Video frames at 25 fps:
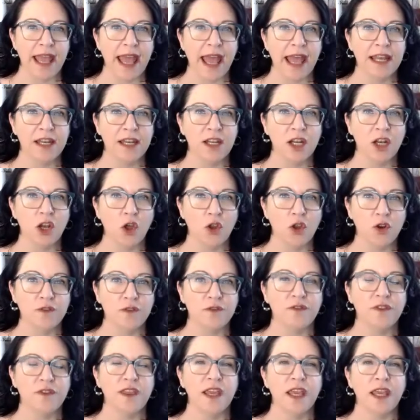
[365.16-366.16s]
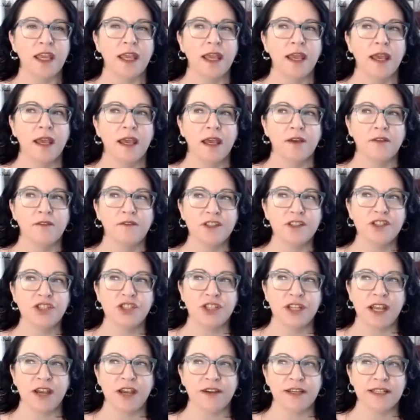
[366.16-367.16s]
And a lot of the
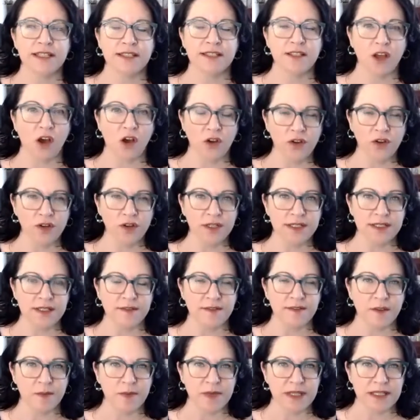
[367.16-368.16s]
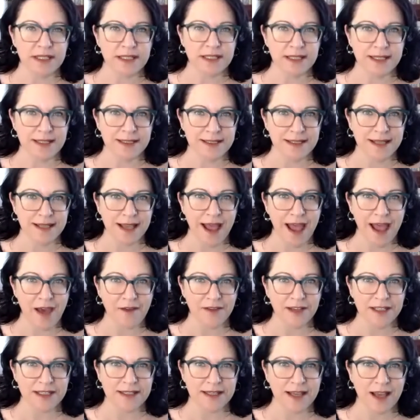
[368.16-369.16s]
visionaries, the owners of the business, are
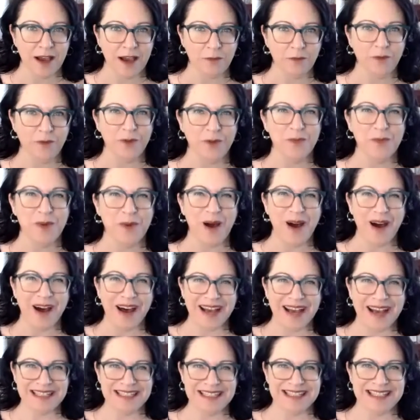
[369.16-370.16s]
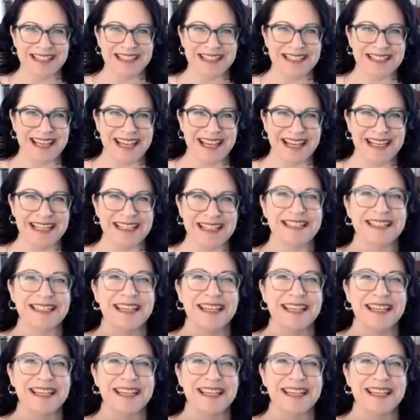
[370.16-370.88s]
having to come from behind the scenes